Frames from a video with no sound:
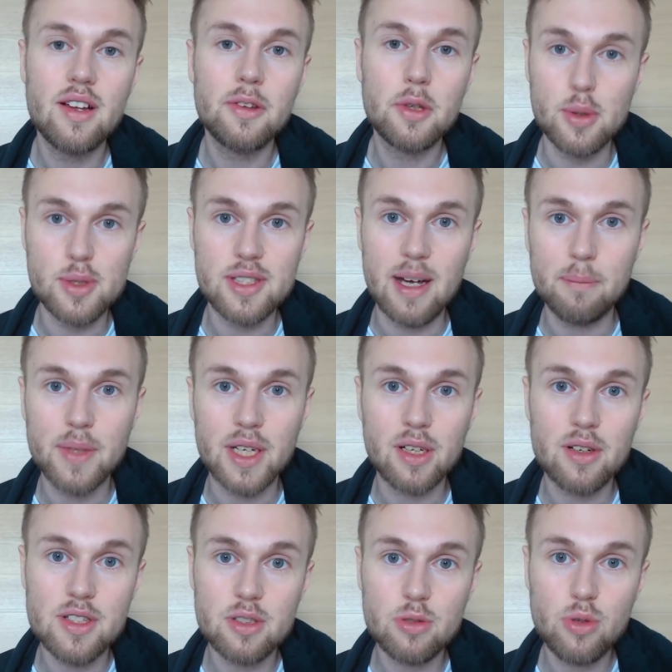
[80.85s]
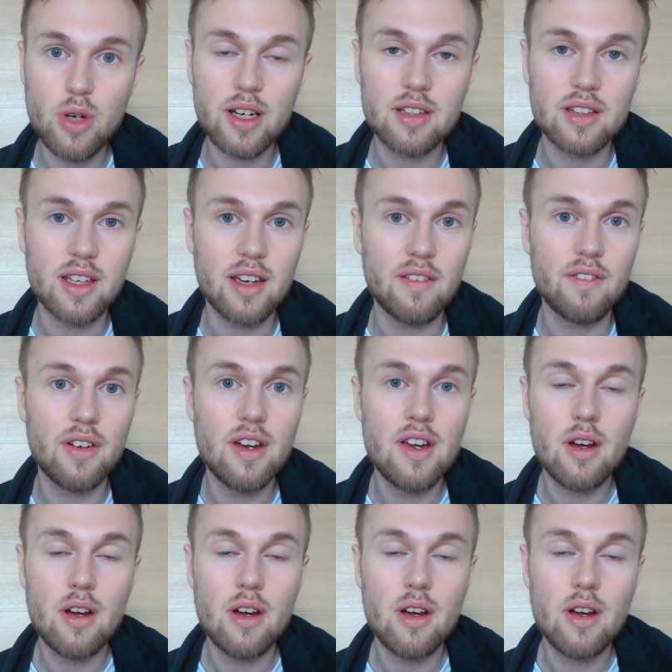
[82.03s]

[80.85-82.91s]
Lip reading: to do something constructive